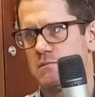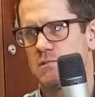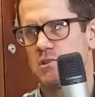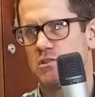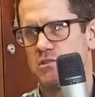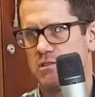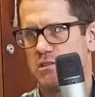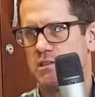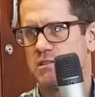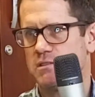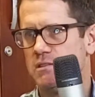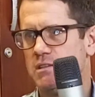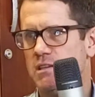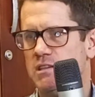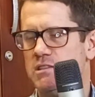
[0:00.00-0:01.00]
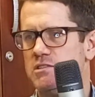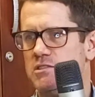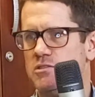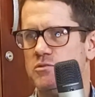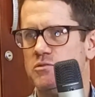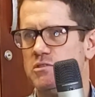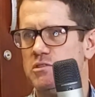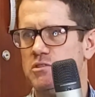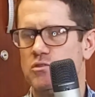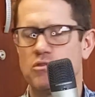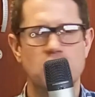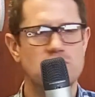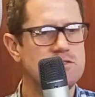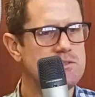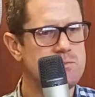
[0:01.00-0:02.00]
Because it needs you
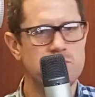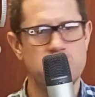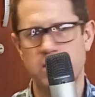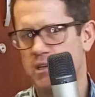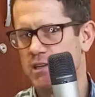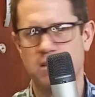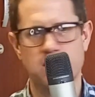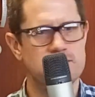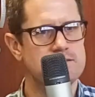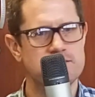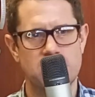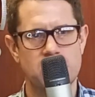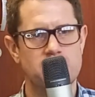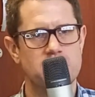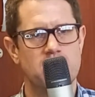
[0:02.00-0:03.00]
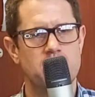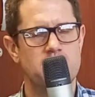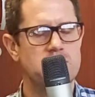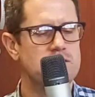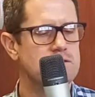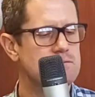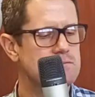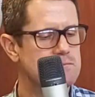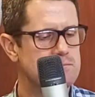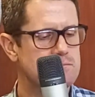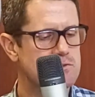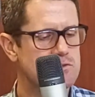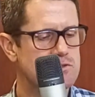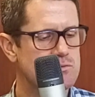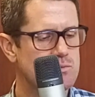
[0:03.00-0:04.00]
can't just be reading the same. I mean,
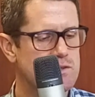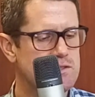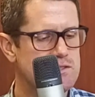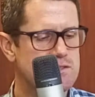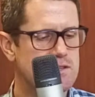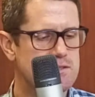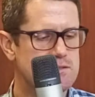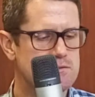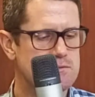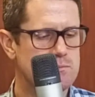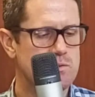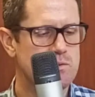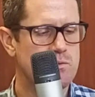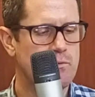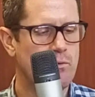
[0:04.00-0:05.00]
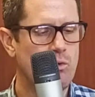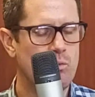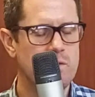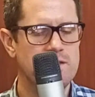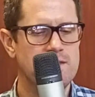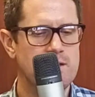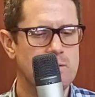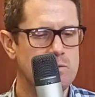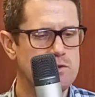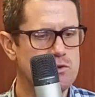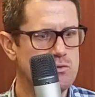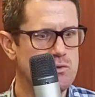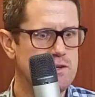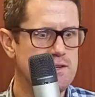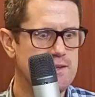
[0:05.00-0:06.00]
because one stage, when you've all been there, when
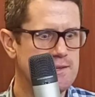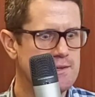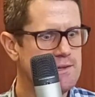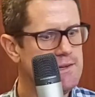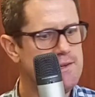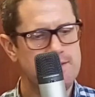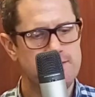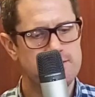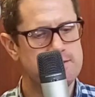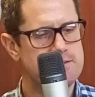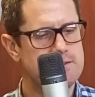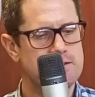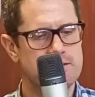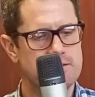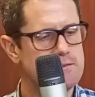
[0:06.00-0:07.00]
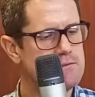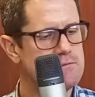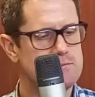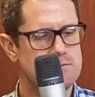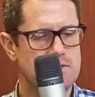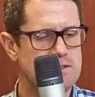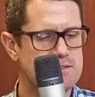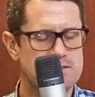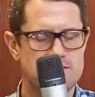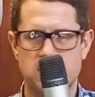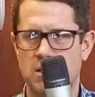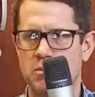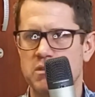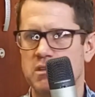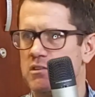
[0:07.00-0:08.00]
you're reading like the
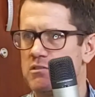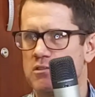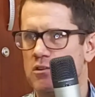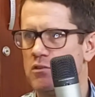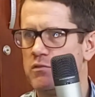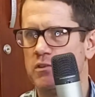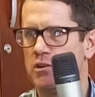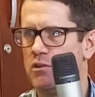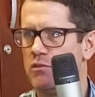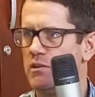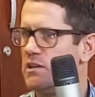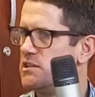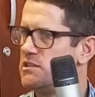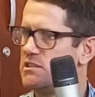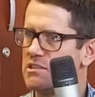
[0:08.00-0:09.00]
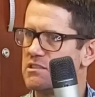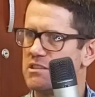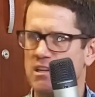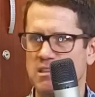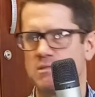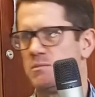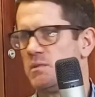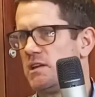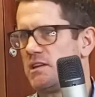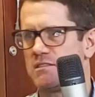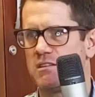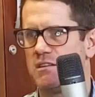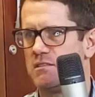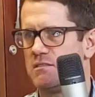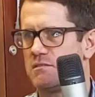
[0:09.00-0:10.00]
same sentence over and over, and it just doesn't make
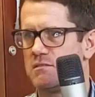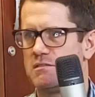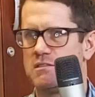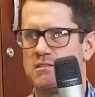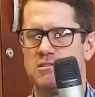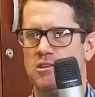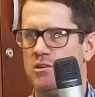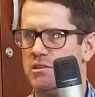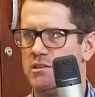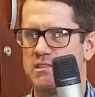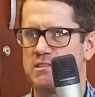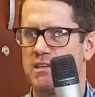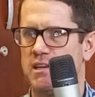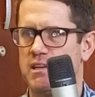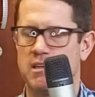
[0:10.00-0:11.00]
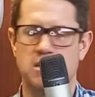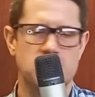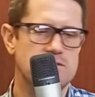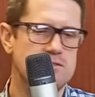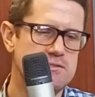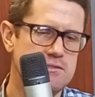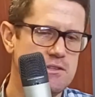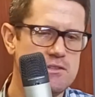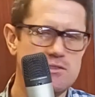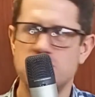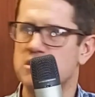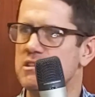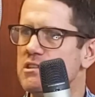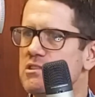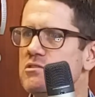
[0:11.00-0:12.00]
sense. There's no understanding. Then you
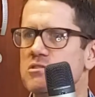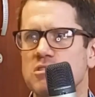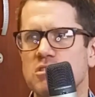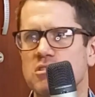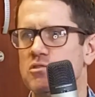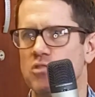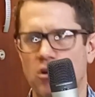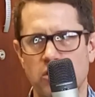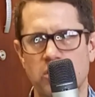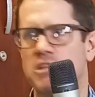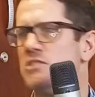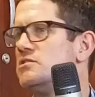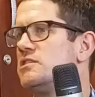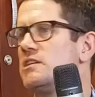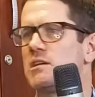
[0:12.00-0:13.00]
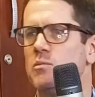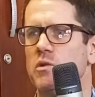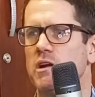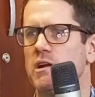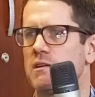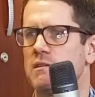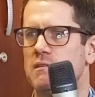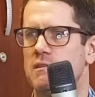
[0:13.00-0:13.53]
just need to, you need to take a break.